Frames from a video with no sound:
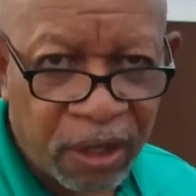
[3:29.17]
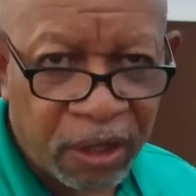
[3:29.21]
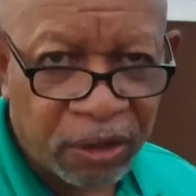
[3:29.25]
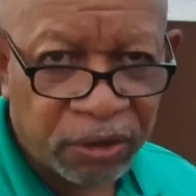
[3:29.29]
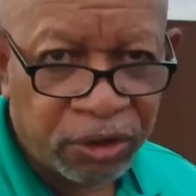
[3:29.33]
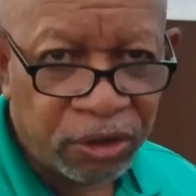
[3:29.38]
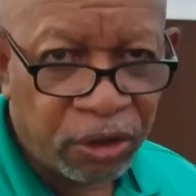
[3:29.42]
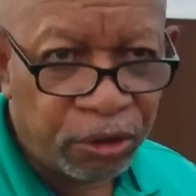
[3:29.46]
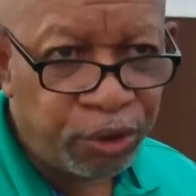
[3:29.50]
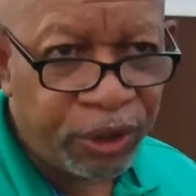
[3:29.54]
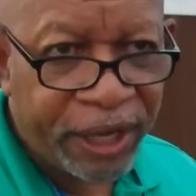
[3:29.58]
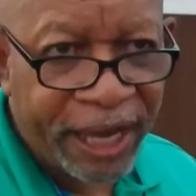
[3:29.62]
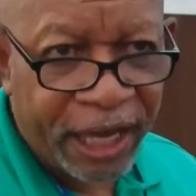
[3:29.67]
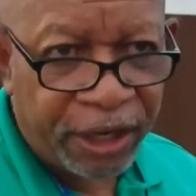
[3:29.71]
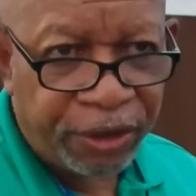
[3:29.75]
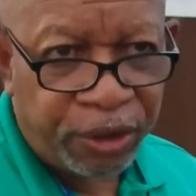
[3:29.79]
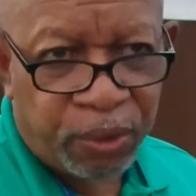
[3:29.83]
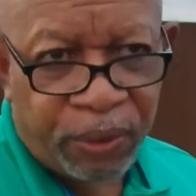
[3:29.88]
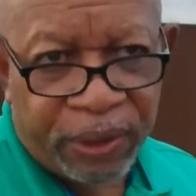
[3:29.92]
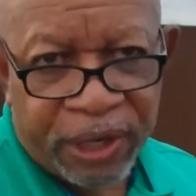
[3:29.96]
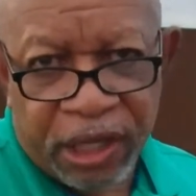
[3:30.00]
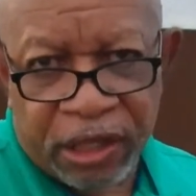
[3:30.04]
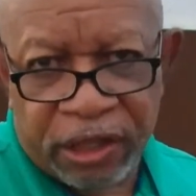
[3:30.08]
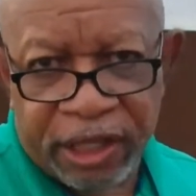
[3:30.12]
So you can't
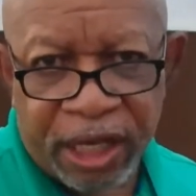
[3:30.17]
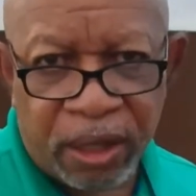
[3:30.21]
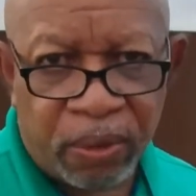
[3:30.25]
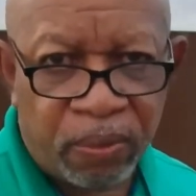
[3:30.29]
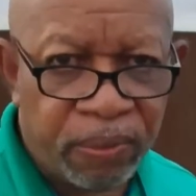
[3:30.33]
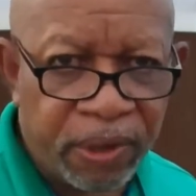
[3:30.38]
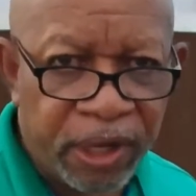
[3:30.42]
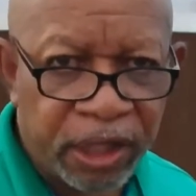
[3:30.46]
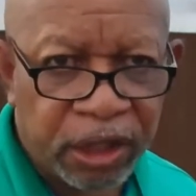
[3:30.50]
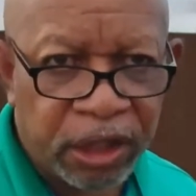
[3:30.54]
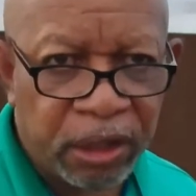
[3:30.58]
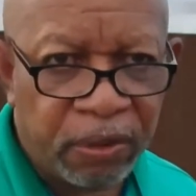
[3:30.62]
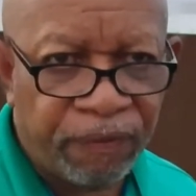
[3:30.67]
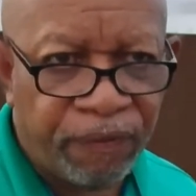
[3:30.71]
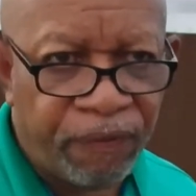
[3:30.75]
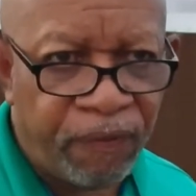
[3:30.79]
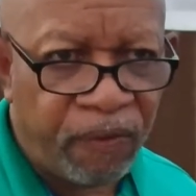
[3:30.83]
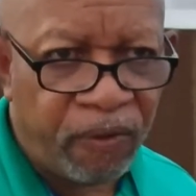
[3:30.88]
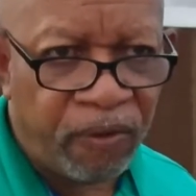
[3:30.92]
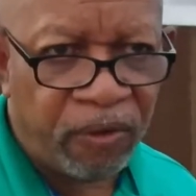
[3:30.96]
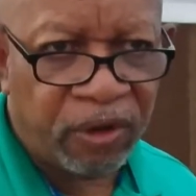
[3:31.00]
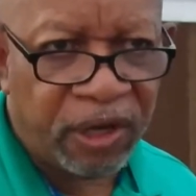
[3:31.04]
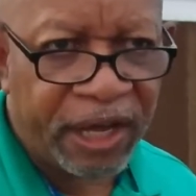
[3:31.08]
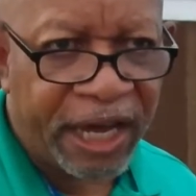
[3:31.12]
do anything with them
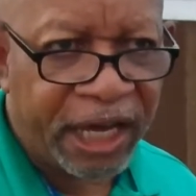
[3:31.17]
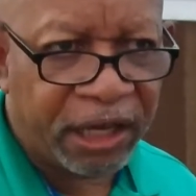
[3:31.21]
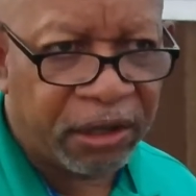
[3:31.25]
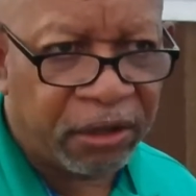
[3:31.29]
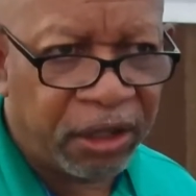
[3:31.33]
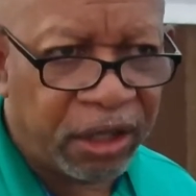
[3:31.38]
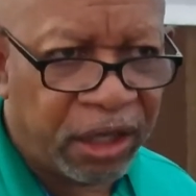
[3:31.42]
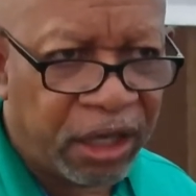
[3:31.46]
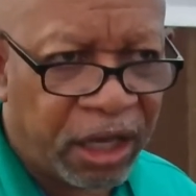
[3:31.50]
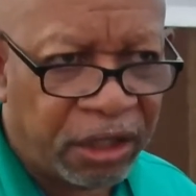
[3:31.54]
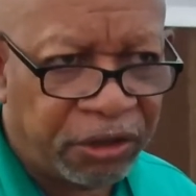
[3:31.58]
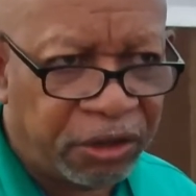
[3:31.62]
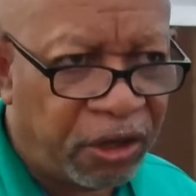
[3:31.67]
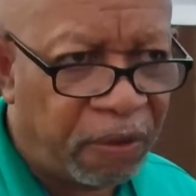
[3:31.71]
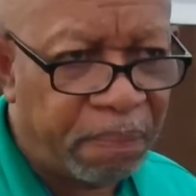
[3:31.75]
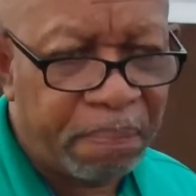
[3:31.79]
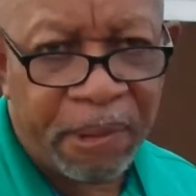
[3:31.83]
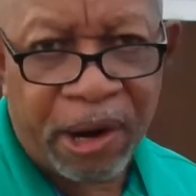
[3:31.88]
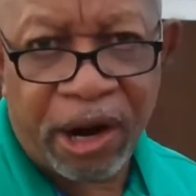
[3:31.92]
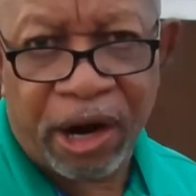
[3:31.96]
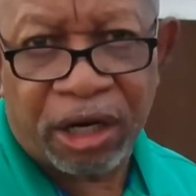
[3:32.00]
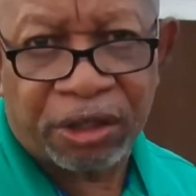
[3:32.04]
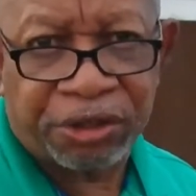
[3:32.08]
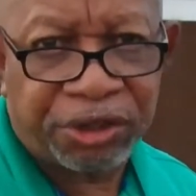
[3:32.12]
for like until
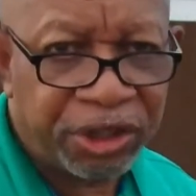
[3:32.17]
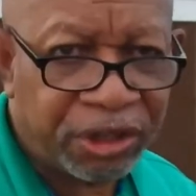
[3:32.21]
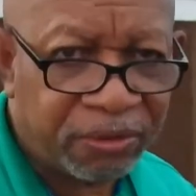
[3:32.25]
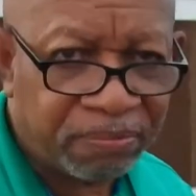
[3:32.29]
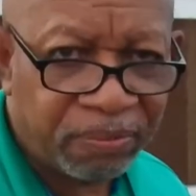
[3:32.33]
March.